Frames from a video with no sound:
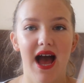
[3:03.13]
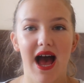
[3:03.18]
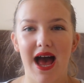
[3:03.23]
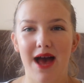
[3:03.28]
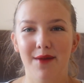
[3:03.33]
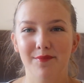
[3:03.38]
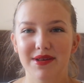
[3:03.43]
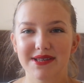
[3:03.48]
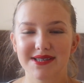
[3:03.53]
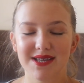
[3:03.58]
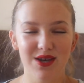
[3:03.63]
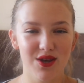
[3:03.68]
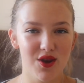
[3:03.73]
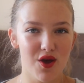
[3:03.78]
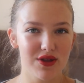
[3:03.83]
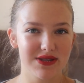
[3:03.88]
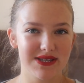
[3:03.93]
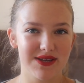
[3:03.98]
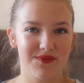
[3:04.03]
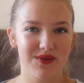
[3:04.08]
It's a
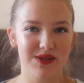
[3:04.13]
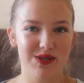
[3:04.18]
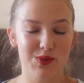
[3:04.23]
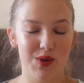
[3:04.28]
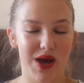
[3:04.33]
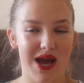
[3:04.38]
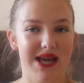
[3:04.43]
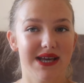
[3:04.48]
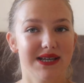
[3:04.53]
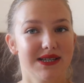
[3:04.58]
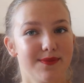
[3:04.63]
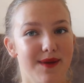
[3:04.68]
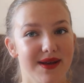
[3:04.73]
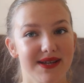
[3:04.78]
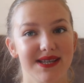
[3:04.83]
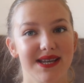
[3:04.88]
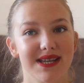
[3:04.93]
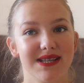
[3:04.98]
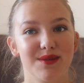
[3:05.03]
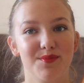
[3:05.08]
lot different to what I
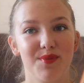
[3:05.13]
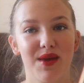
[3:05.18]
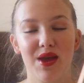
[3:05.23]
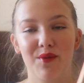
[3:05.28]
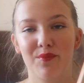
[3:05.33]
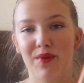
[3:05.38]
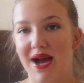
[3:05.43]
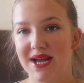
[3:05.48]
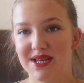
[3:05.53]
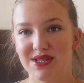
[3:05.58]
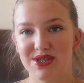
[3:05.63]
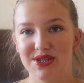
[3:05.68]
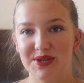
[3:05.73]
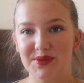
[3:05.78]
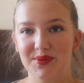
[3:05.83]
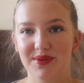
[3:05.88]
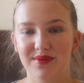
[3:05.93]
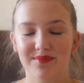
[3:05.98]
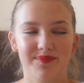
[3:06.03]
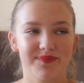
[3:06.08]
expected it to be, but I
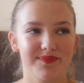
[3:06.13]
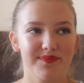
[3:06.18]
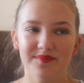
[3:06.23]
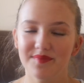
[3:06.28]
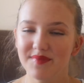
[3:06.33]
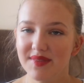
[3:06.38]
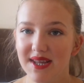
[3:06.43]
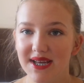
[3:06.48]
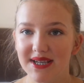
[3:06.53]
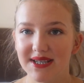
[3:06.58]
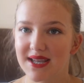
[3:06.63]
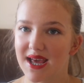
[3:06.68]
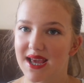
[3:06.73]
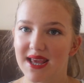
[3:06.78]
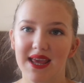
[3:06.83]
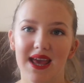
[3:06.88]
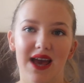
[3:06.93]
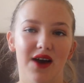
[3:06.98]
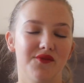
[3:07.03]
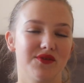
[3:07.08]
do like it.